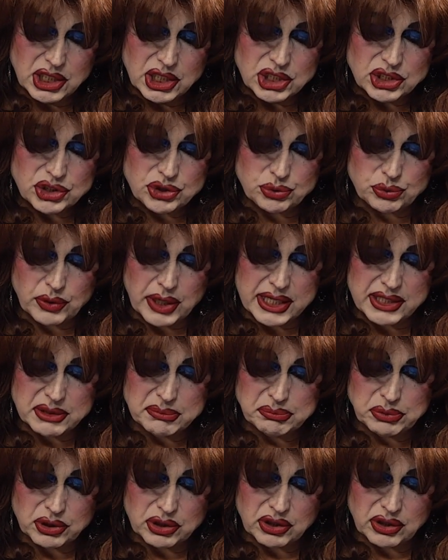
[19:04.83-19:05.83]
To write a
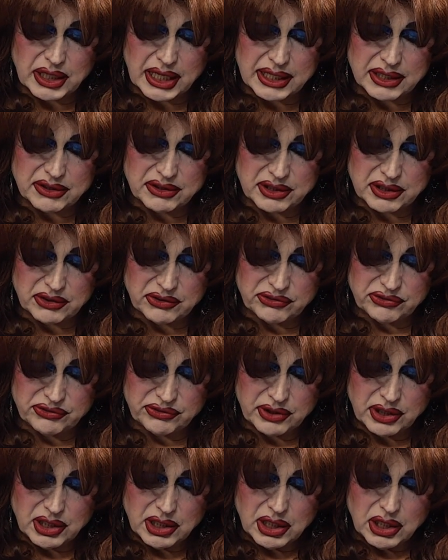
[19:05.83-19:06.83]
book like this,
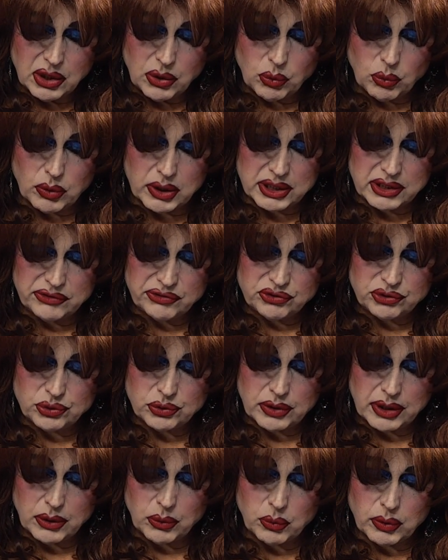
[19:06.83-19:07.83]
one is, to,
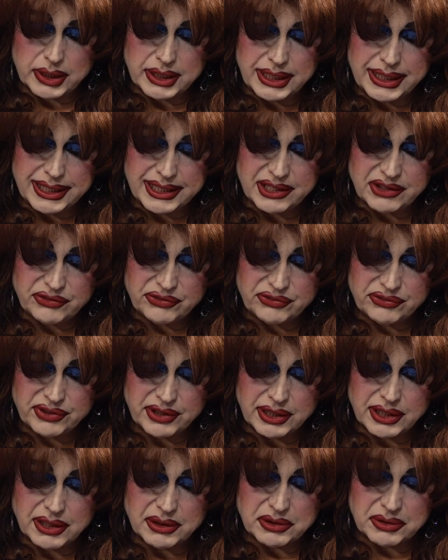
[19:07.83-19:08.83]
one is
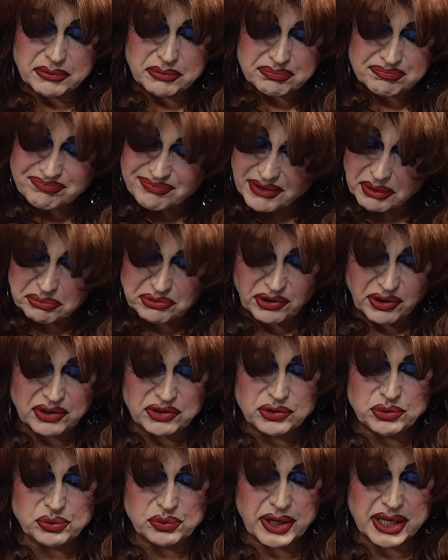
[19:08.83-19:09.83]
I'm sorry,
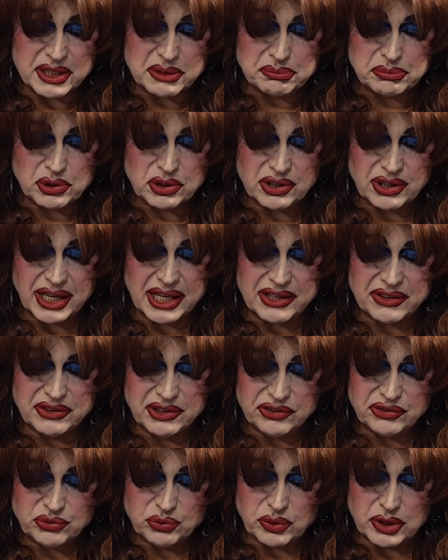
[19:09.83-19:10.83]
to write a book like
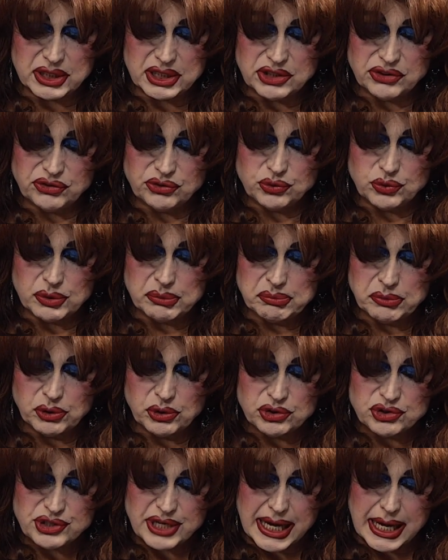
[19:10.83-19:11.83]
this one is to
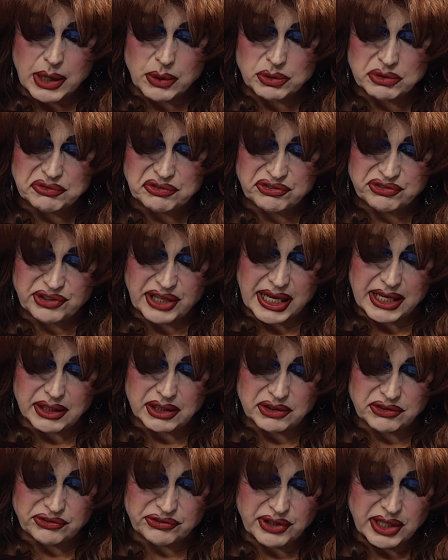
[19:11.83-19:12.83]
emerge out of
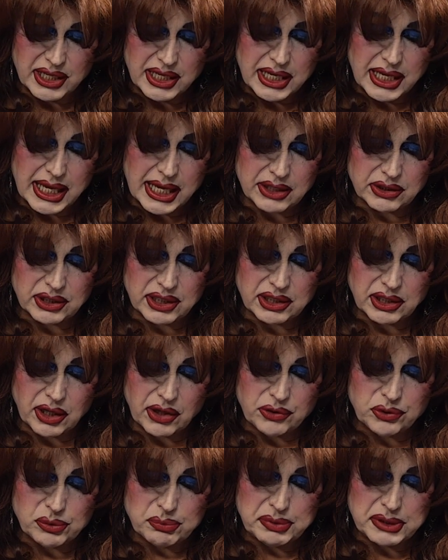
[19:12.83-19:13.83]
silence and let
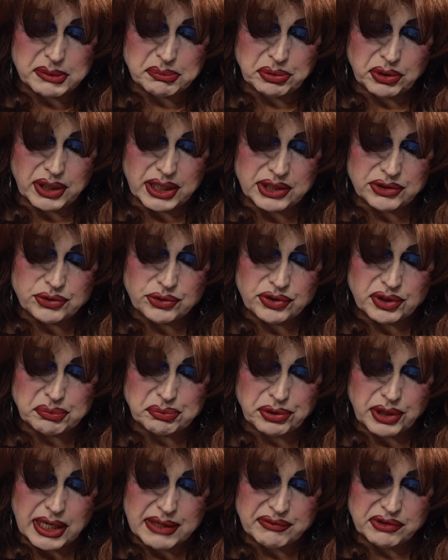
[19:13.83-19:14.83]
other people enter the
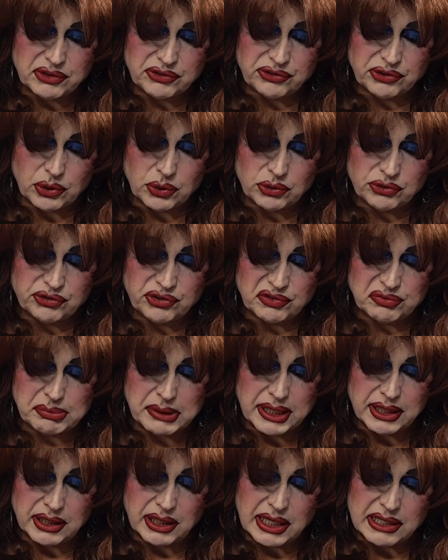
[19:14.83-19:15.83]
private zones of my
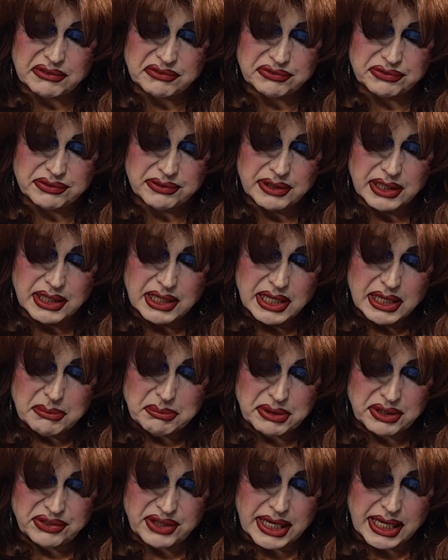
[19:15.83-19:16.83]
life.
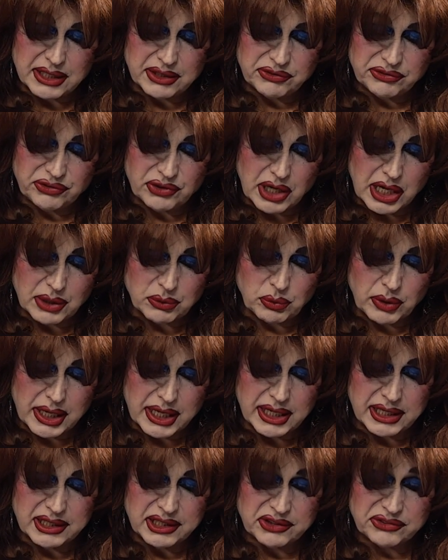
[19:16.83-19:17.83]
But that is not why I
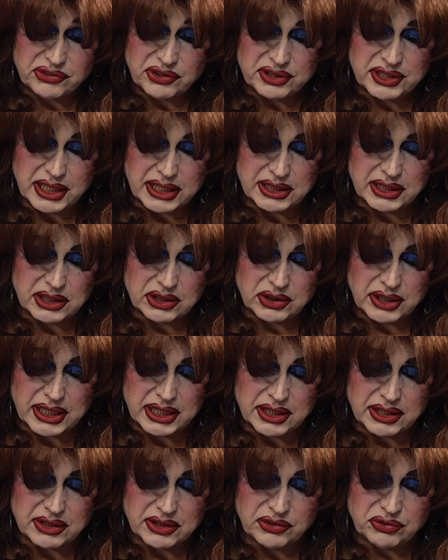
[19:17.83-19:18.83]
hesitate in
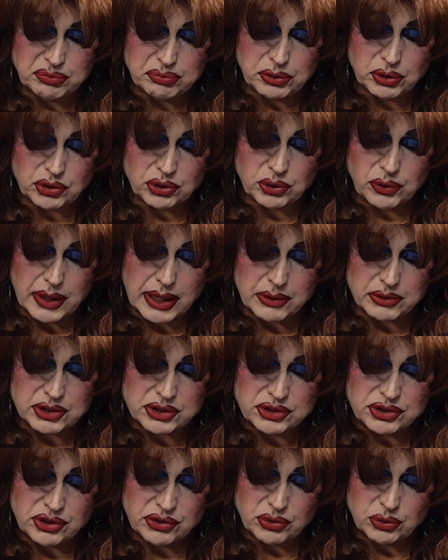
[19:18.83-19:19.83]
letting this book go out
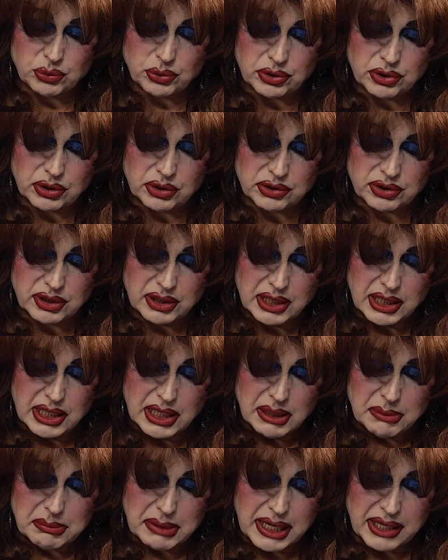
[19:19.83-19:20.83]
into the world.
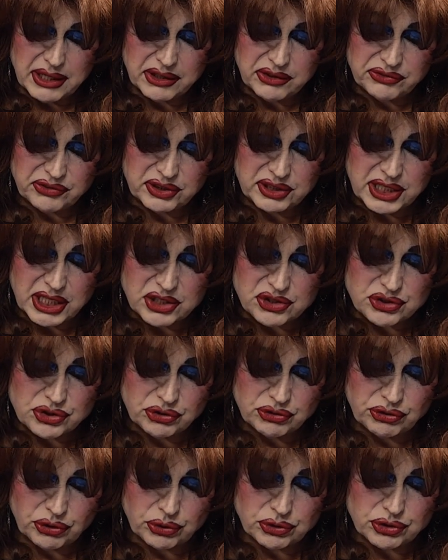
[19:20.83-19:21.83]
My hesitations
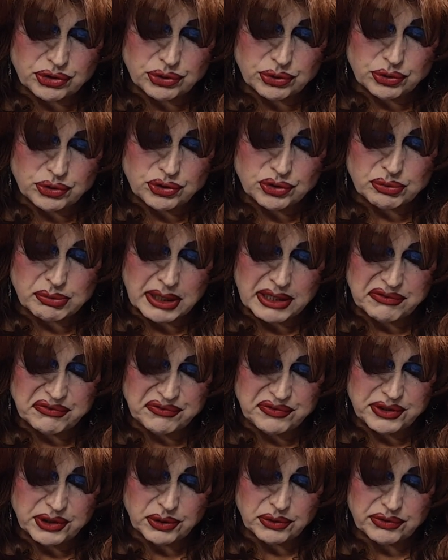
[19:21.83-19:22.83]
are due to my
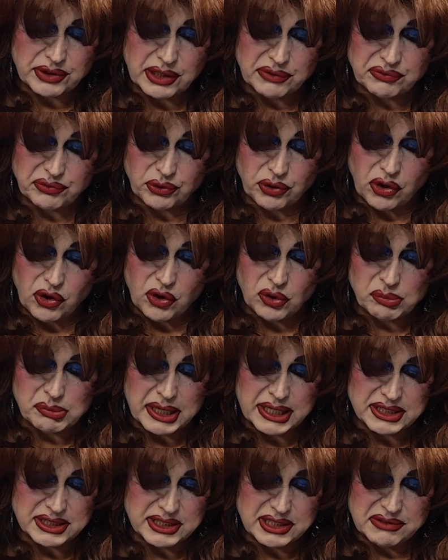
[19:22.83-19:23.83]
fear that for all my
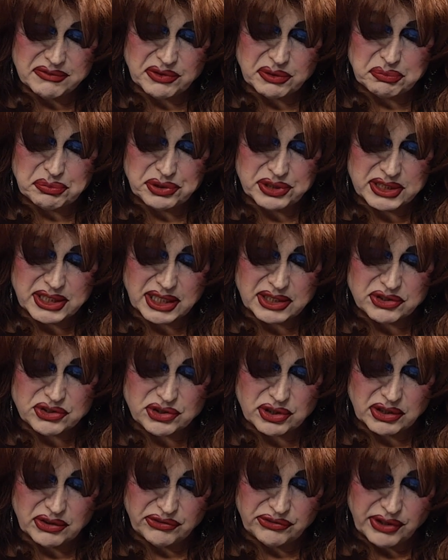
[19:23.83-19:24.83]
diva
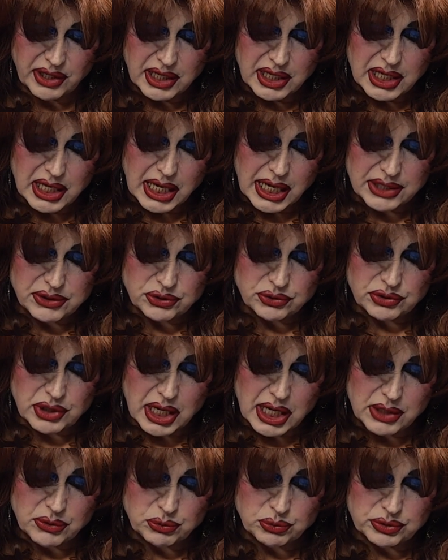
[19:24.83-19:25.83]
pretensions, I do
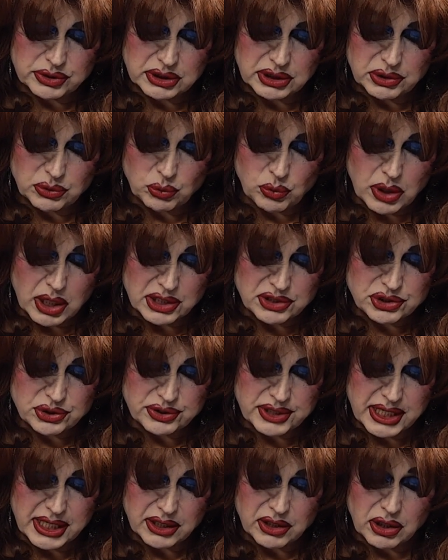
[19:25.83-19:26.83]
not really want to
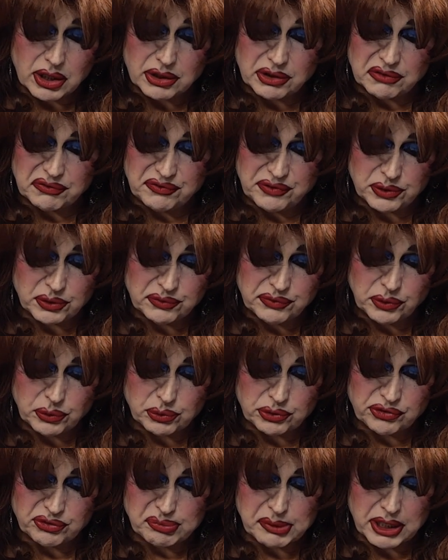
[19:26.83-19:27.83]
take on the fearful
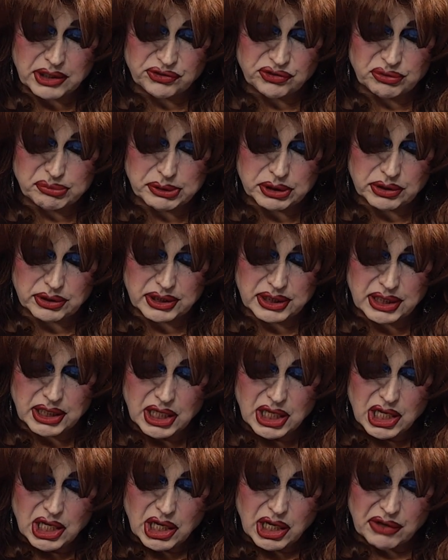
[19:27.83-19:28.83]
responsibility
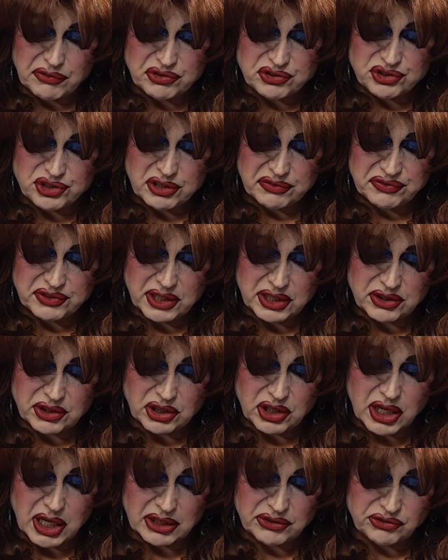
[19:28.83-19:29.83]
of shifting the
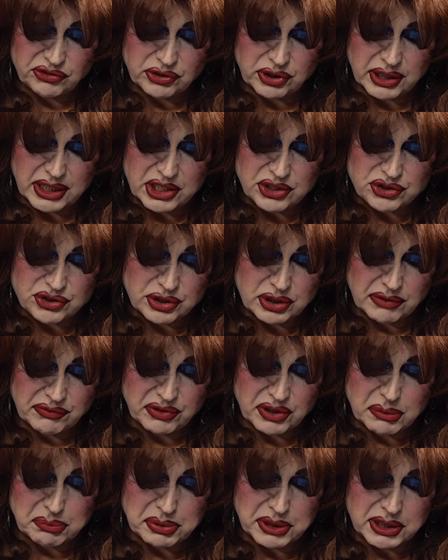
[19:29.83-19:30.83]
constellation of the
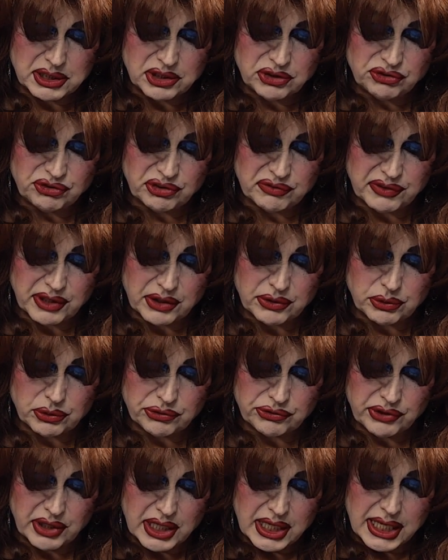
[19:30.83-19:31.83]
opinions of others
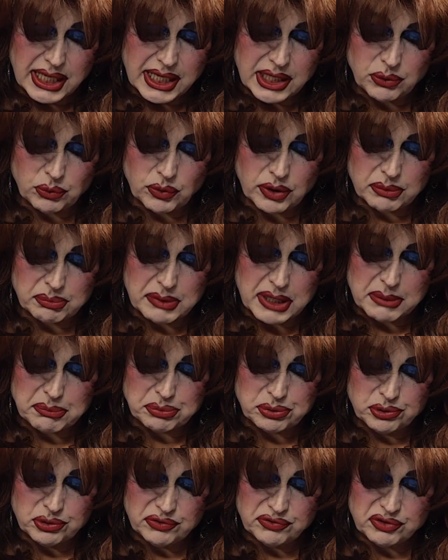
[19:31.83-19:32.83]
in what may
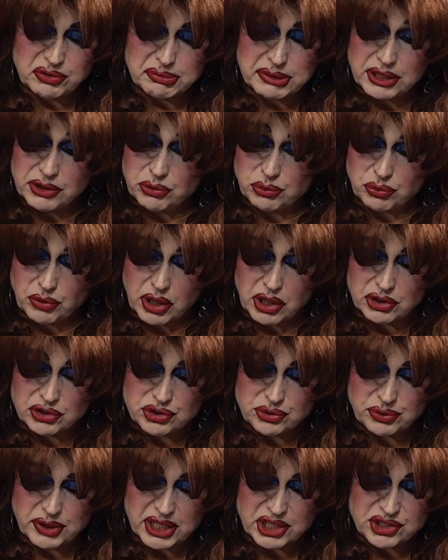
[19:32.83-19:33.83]
prove to be the wrong
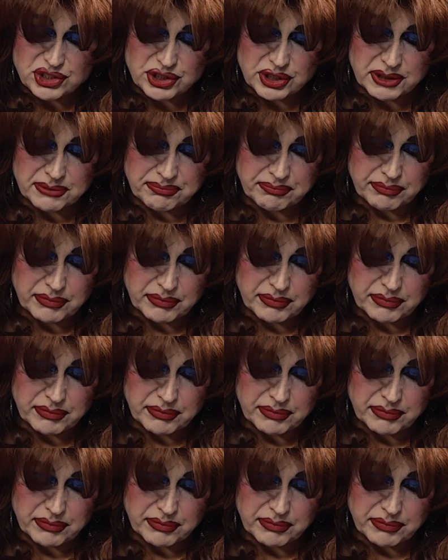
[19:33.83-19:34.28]
direction.